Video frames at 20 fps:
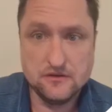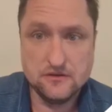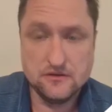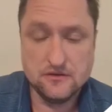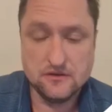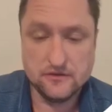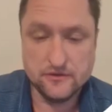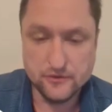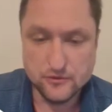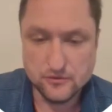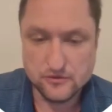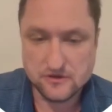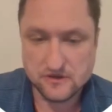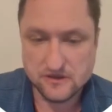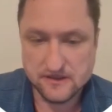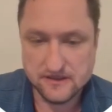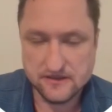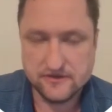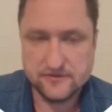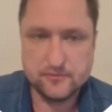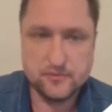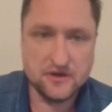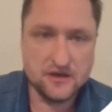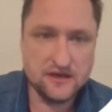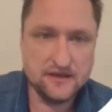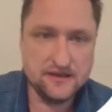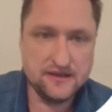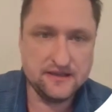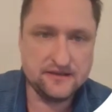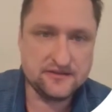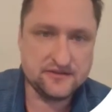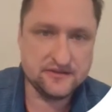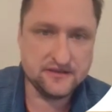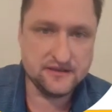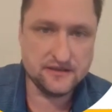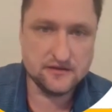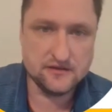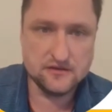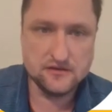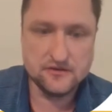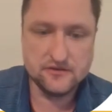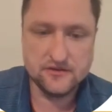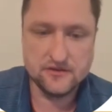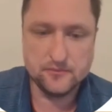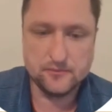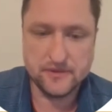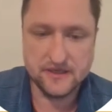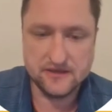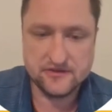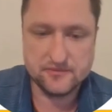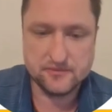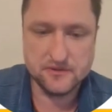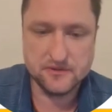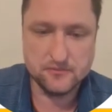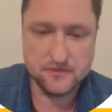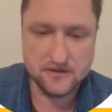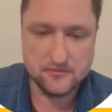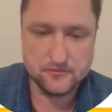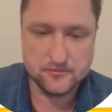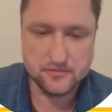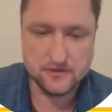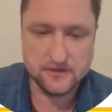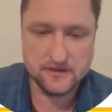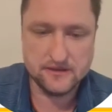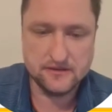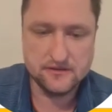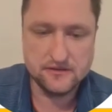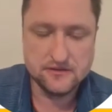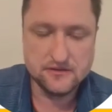a nucleus, but it's near the basement membrane.